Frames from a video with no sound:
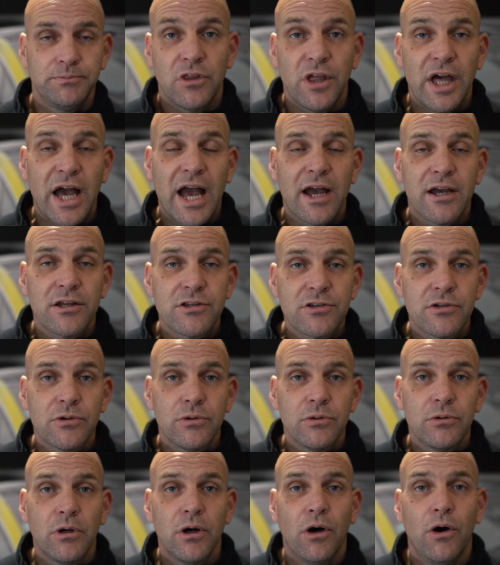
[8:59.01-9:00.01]
the
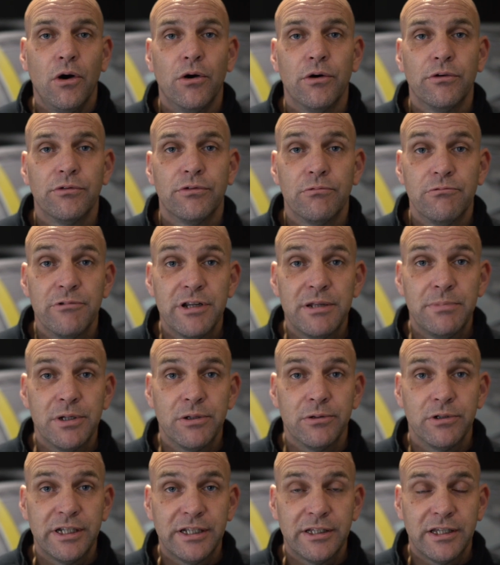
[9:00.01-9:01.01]
hassle of
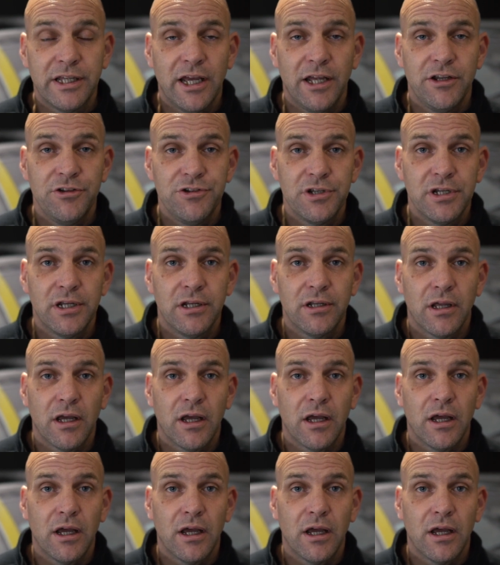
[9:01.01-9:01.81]
rebuilding the engine,